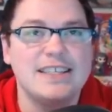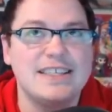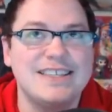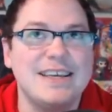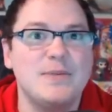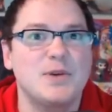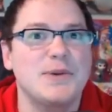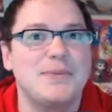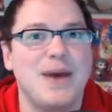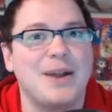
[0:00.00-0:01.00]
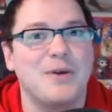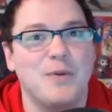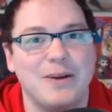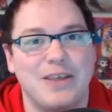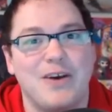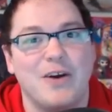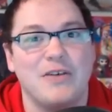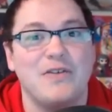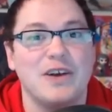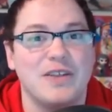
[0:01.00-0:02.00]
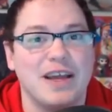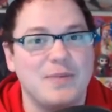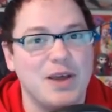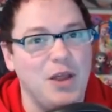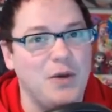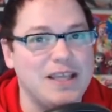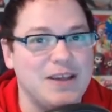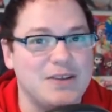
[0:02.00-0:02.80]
seem to really matter where they are in the field. They could be all the way on the other